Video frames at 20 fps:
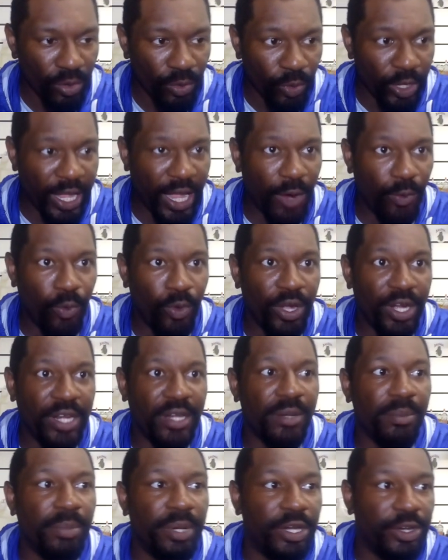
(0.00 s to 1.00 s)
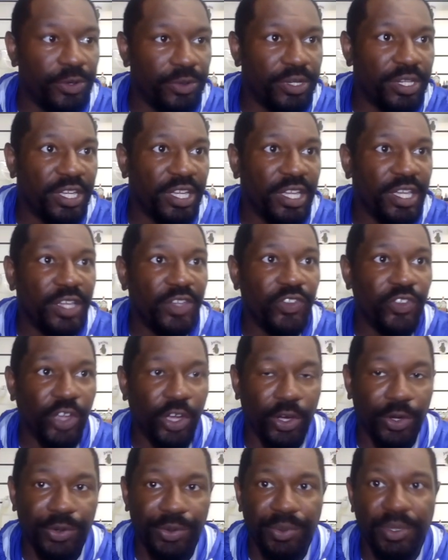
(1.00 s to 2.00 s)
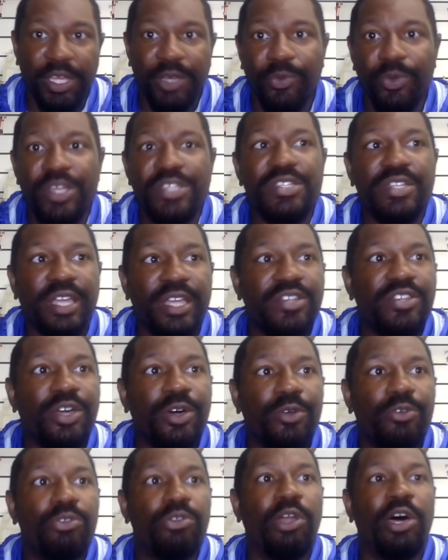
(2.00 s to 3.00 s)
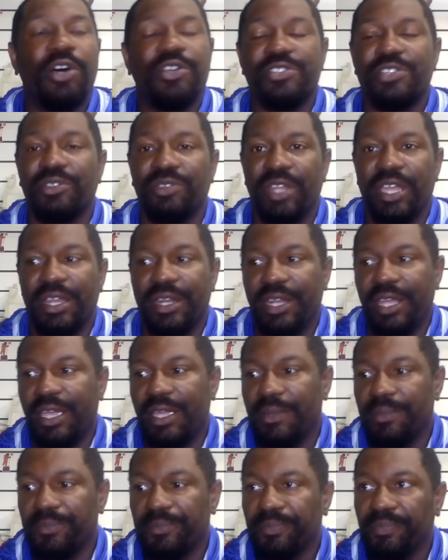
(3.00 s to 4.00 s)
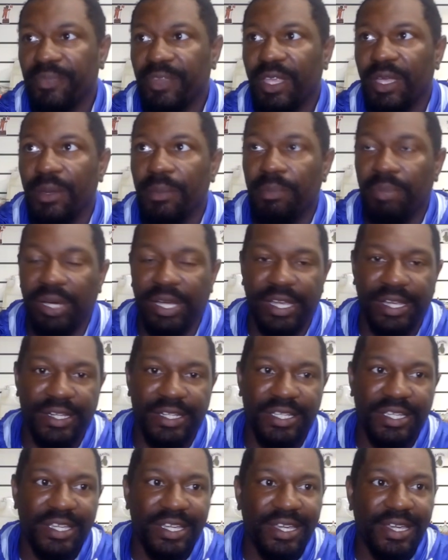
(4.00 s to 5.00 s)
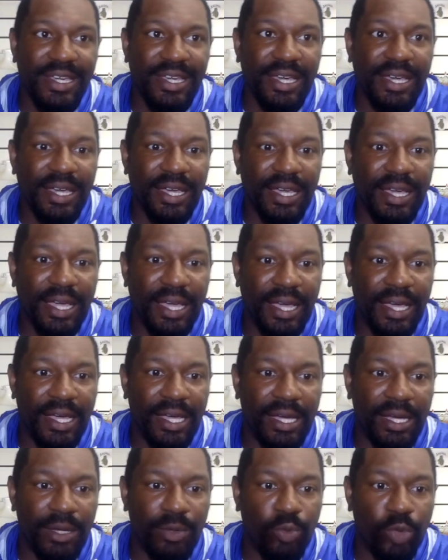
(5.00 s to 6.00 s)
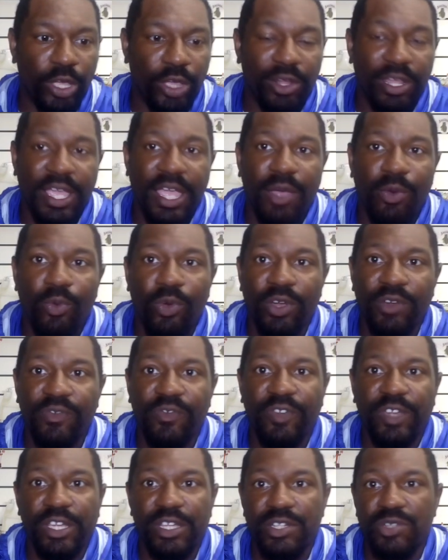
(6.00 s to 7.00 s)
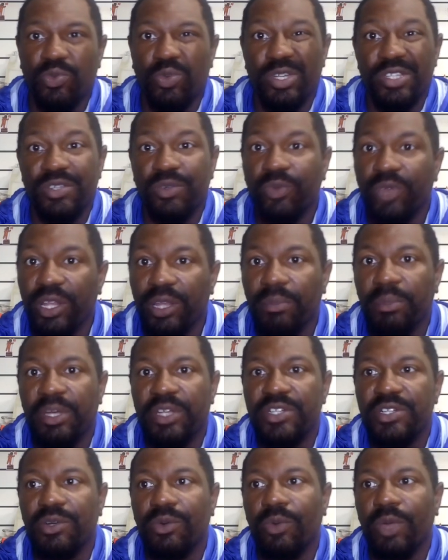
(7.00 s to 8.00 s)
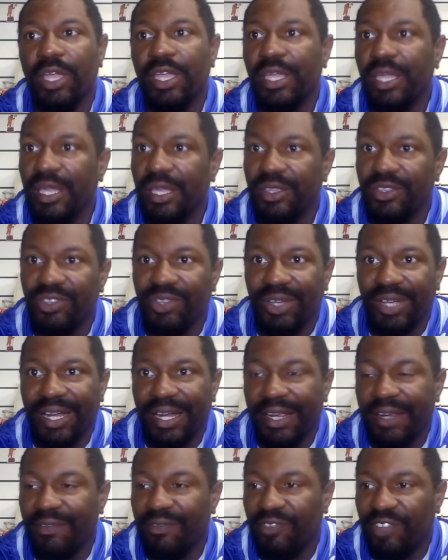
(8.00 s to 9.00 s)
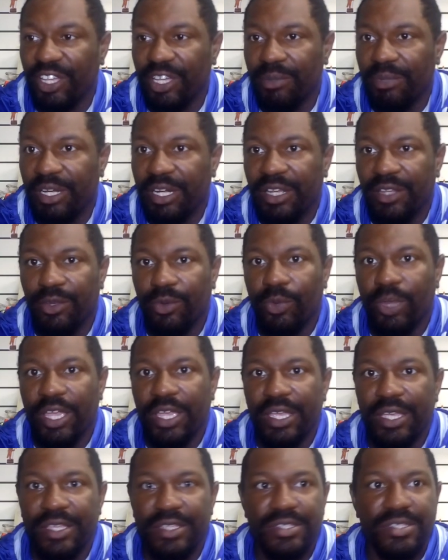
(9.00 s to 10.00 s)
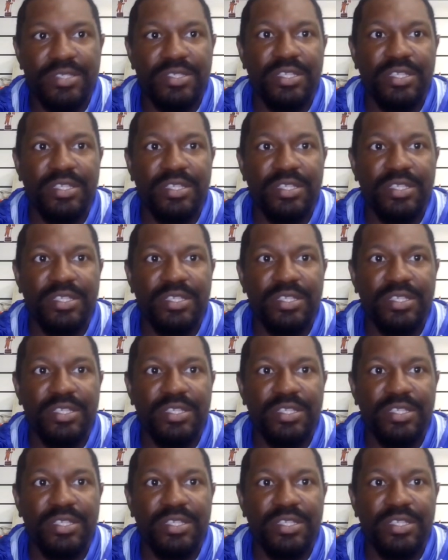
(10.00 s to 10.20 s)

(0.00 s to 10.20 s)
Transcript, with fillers: We got one in the boat, so it wasn't a total loss on that day. But uh, we only had one fish, wasn't really much to weigh in, so I didn't film any of the weigh ins and